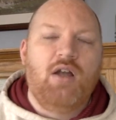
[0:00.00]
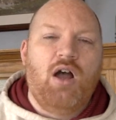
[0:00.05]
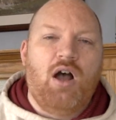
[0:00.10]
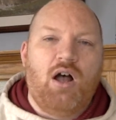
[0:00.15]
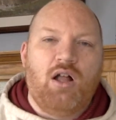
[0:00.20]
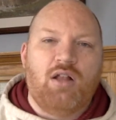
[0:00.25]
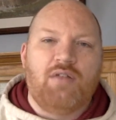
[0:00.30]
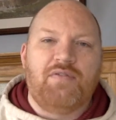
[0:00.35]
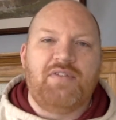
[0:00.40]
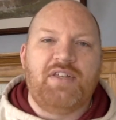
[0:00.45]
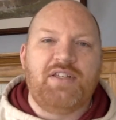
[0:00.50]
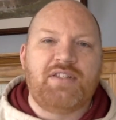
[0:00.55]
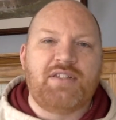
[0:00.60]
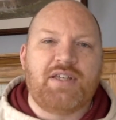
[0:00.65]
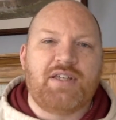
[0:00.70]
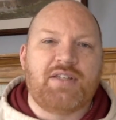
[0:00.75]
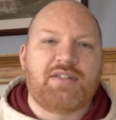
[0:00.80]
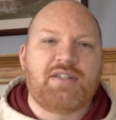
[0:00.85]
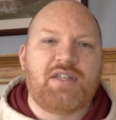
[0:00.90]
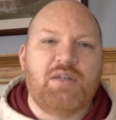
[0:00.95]
All of these
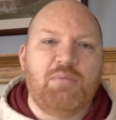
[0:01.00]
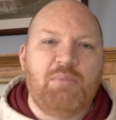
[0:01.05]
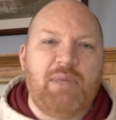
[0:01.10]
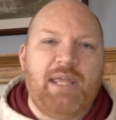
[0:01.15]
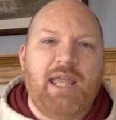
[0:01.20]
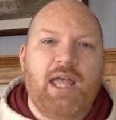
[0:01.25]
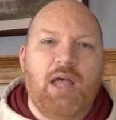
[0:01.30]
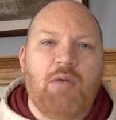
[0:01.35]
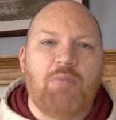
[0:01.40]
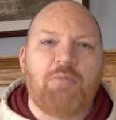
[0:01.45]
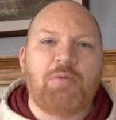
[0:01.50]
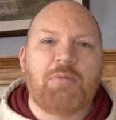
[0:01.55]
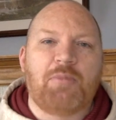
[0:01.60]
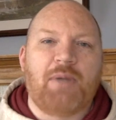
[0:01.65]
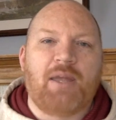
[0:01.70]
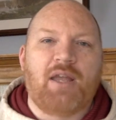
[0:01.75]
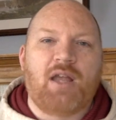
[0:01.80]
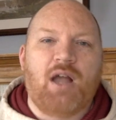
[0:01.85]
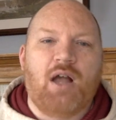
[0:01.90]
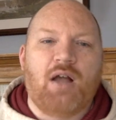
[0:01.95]
things can be helped
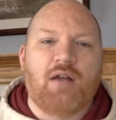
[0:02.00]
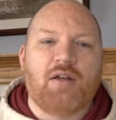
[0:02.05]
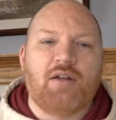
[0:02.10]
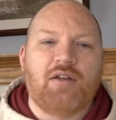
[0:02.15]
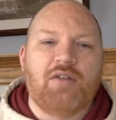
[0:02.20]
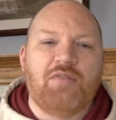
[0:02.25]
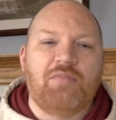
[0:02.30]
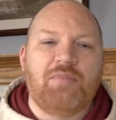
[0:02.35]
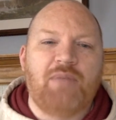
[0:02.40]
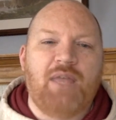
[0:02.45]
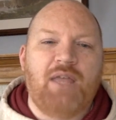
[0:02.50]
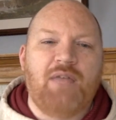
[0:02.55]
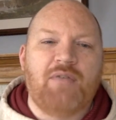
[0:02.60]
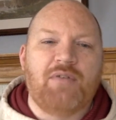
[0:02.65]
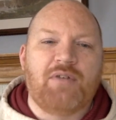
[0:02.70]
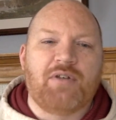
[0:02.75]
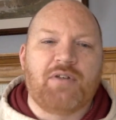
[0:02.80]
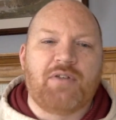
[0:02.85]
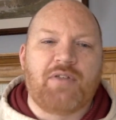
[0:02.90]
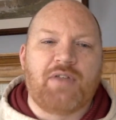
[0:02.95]
by cognitive
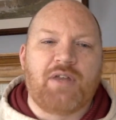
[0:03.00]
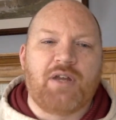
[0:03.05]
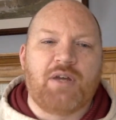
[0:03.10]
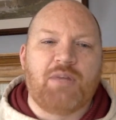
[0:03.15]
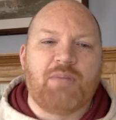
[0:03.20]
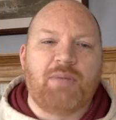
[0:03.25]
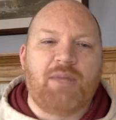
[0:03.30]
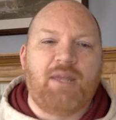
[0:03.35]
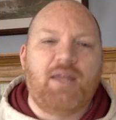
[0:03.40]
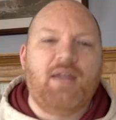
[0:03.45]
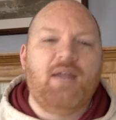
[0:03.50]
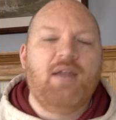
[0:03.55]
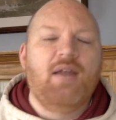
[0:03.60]
behavioral therapy.